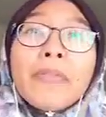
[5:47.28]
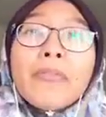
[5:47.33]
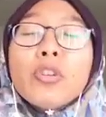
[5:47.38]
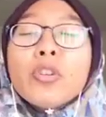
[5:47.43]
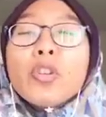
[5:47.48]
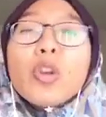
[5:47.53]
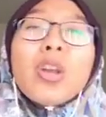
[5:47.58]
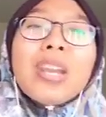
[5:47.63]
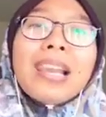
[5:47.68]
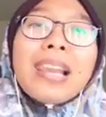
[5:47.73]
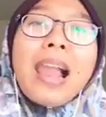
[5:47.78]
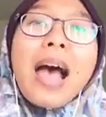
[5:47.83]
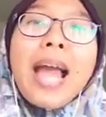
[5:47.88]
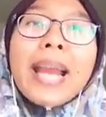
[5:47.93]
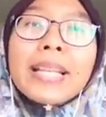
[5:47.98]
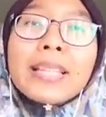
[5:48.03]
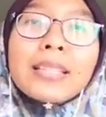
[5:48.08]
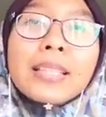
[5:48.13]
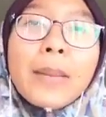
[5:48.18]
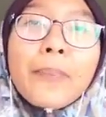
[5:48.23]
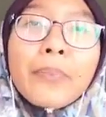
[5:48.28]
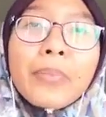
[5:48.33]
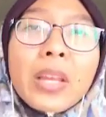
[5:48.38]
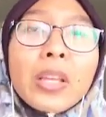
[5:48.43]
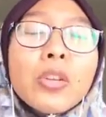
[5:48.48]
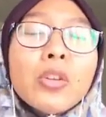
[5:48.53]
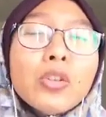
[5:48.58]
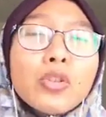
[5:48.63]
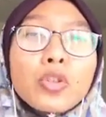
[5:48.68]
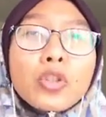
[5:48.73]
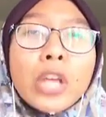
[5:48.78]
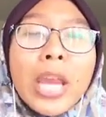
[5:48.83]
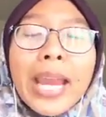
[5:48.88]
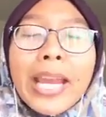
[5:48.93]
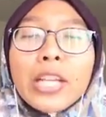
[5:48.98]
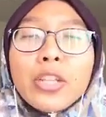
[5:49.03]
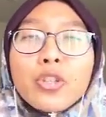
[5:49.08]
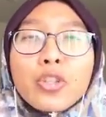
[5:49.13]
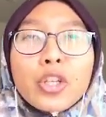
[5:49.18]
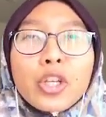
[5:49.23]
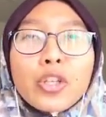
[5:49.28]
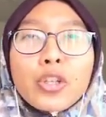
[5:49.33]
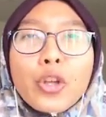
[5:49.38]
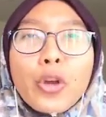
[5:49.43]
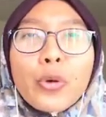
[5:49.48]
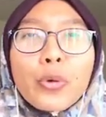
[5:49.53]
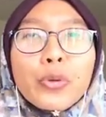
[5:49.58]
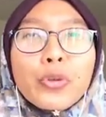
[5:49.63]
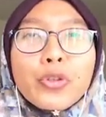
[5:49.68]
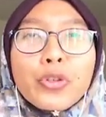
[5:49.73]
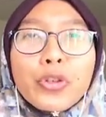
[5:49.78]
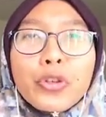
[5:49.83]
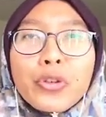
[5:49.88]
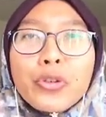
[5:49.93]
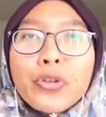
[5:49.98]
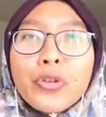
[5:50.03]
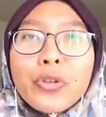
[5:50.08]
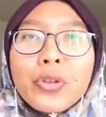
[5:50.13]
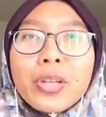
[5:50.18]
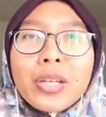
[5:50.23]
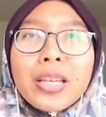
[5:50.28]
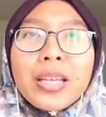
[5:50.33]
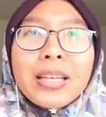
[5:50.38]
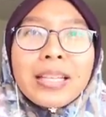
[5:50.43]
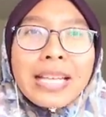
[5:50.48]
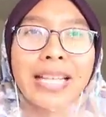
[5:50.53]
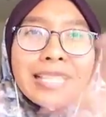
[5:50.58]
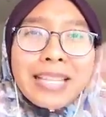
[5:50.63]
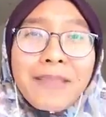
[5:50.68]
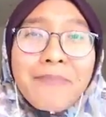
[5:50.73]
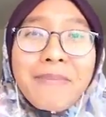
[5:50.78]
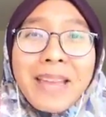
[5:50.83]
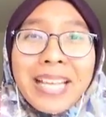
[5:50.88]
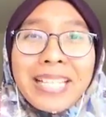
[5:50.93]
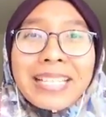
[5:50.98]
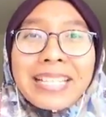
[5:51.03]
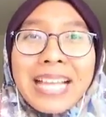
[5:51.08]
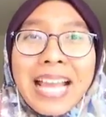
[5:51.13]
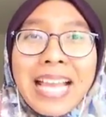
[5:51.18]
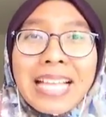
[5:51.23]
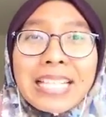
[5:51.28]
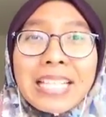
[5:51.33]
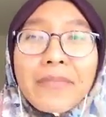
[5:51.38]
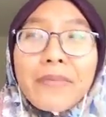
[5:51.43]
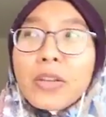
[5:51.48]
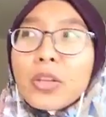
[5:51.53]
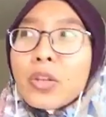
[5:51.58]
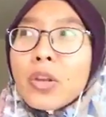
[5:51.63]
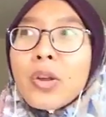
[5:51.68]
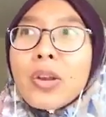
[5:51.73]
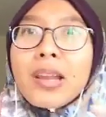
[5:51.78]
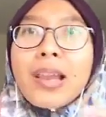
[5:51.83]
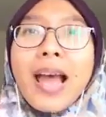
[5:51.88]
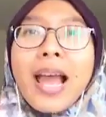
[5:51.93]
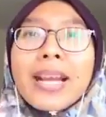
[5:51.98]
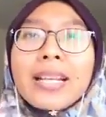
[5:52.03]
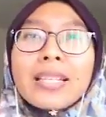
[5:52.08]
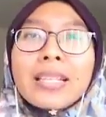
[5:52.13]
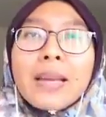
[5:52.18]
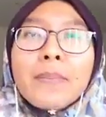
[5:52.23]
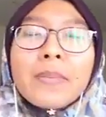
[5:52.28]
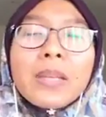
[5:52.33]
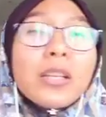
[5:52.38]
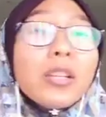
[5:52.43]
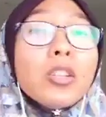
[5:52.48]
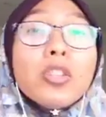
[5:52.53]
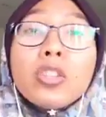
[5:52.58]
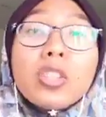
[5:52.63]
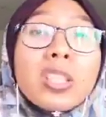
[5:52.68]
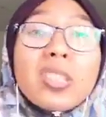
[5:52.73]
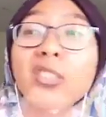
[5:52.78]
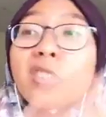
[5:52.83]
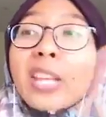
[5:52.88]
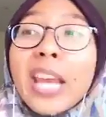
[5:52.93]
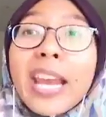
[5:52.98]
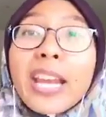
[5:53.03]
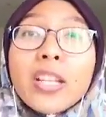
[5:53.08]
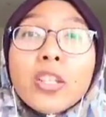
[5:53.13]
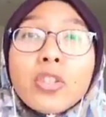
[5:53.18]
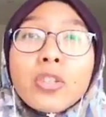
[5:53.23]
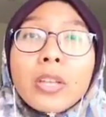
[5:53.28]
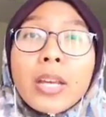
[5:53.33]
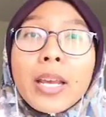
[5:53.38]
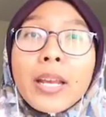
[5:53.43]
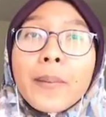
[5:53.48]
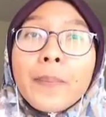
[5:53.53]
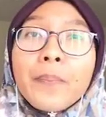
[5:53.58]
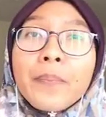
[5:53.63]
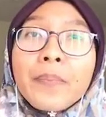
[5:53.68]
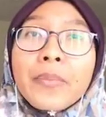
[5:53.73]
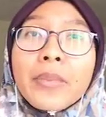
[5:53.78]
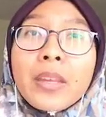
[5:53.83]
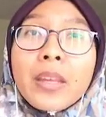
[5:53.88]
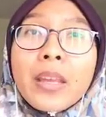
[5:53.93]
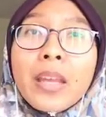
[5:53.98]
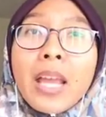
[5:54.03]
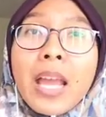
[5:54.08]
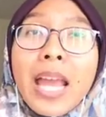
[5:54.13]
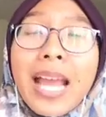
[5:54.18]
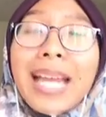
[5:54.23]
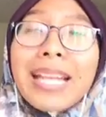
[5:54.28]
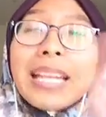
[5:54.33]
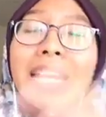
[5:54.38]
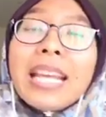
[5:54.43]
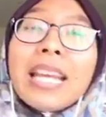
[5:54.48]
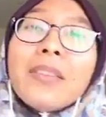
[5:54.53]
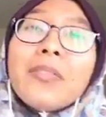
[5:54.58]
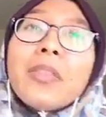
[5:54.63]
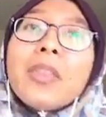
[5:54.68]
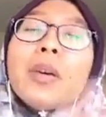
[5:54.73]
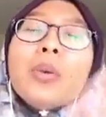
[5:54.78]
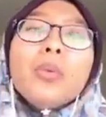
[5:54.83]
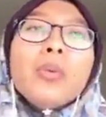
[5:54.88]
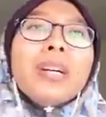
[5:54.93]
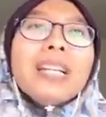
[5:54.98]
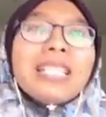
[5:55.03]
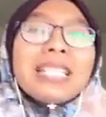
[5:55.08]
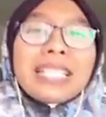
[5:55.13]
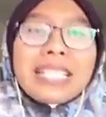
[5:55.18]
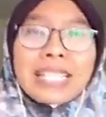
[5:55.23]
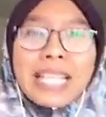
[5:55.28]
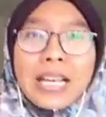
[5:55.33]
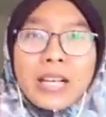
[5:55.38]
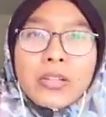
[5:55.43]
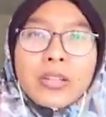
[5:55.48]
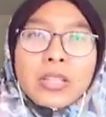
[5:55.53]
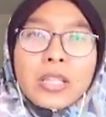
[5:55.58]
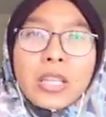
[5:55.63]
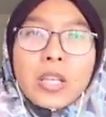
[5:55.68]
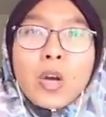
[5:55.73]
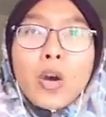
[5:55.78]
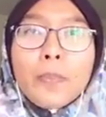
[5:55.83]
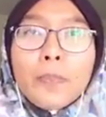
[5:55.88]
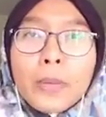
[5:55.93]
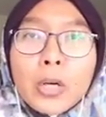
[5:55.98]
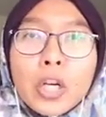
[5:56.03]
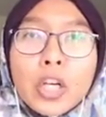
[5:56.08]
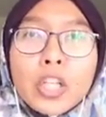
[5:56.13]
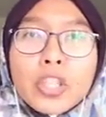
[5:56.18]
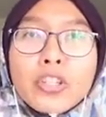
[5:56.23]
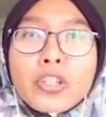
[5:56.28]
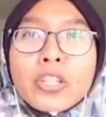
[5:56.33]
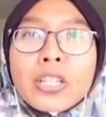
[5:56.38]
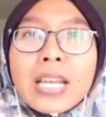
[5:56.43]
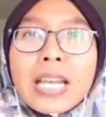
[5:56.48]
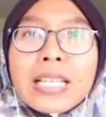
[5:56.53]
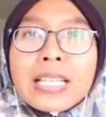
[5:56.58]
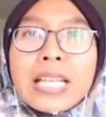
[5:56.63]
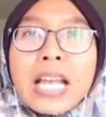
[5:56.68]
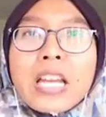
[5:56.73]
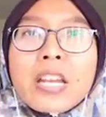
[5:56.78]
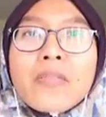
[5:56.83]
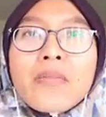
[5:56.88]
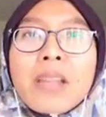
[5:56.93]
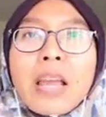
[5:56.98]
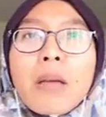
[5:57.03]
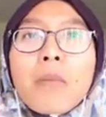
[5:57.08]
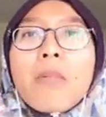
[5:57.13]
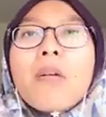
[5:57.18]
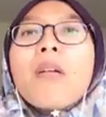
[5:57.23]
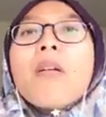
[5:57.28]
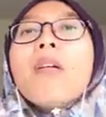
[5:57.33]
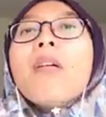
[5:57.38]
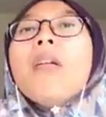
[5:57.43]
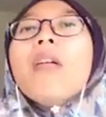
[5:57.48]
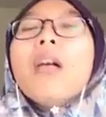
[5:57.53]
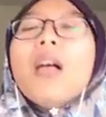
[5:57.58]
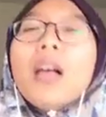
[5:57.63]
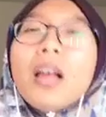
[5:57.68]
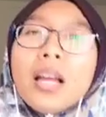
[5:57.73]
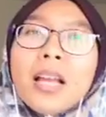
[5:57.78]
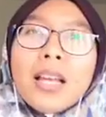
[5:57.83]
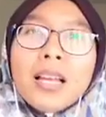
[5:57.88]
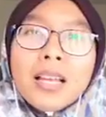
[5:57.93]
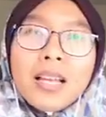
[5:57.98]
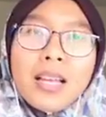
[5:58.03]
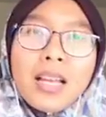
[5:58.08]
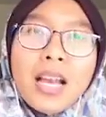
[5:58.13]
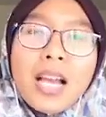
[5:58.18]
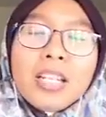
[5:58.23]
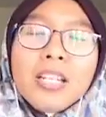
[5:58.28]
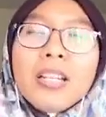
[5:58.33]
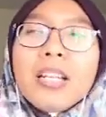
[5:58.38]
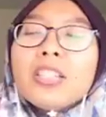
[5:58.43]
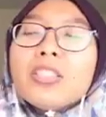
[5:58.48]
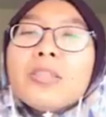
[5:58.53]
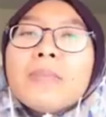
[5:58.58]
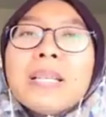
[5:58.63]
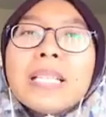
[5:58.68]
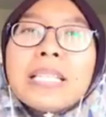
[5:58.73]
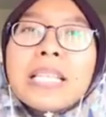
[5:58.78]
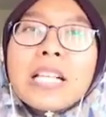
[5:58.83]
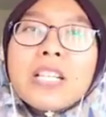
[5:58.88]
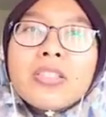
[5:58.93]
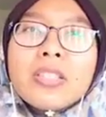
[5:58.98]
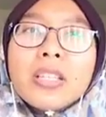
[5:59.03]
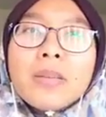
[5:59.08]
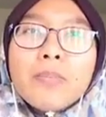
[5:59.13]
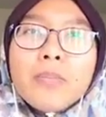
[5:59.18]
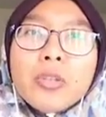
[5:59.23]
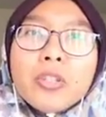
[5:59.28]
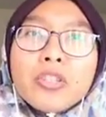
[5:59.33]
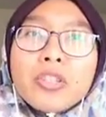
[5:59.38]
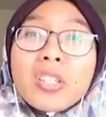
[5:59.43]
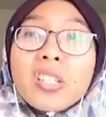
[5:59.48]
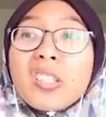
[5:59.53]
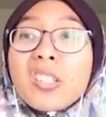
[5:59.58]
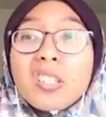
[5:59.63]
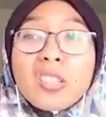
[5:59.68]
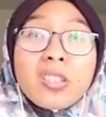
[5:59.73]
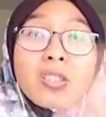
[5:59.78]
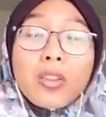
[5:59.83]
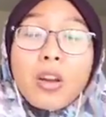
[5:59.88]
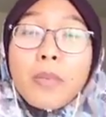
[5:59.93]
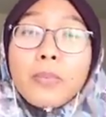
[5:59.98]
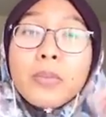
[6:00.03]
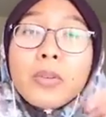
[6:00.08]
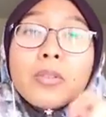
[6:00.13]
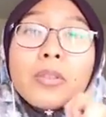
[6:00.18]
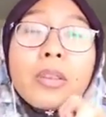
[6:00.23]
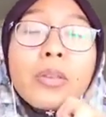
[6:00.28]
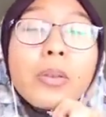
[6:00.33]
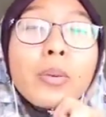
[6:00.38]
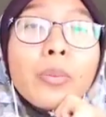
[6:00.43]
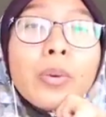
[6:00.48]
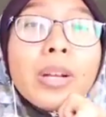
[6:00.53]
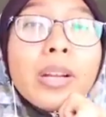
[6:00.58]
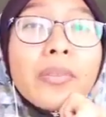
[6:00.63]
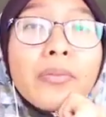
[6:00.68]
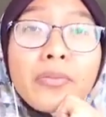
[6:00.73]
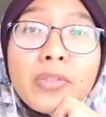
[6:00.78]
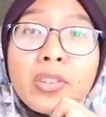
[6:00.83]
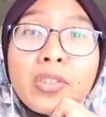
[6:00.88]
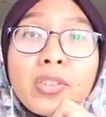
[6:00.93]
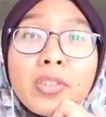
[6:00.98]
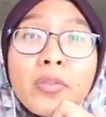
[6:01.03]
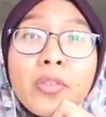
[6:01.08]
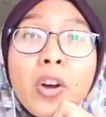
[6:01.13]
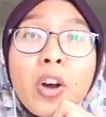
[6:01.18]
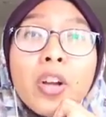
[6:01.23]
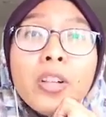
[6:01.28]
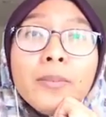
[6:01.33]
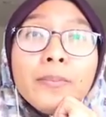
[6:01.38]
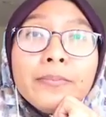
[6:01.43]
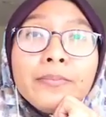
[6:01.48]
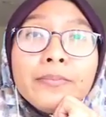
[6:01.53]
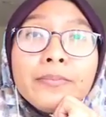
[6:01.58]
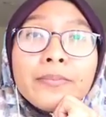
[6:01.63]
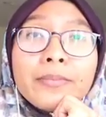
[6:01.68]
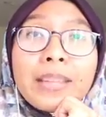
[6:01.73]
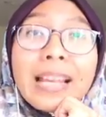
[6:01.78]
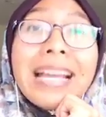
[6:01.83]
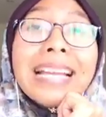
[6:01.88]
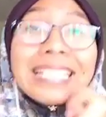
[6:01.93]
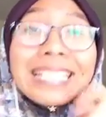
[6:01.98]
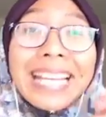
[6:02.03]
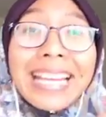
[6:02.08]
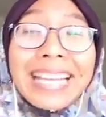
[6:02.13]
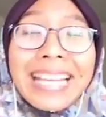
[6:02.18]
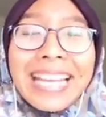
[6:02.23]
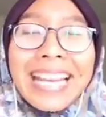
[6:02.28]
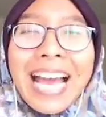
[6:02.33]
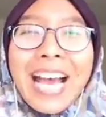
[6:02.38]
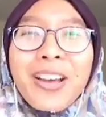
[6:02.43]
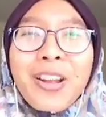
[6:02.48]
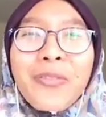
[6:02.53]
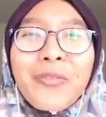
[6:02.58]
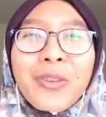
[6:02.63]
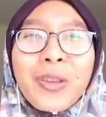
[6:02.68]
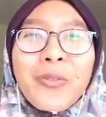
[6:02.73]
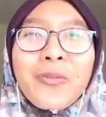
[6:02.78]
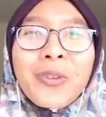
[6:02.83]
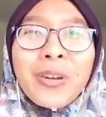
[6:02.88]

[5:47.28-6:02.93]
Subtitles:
if you don't like something, you change it, don't you? Does it make sense? If you don't like something, you just change it. And if the word salesy or pushy is kind of like, oh, I don't like to be salesy and pushy, just stop using the word, first of all. Take it out of your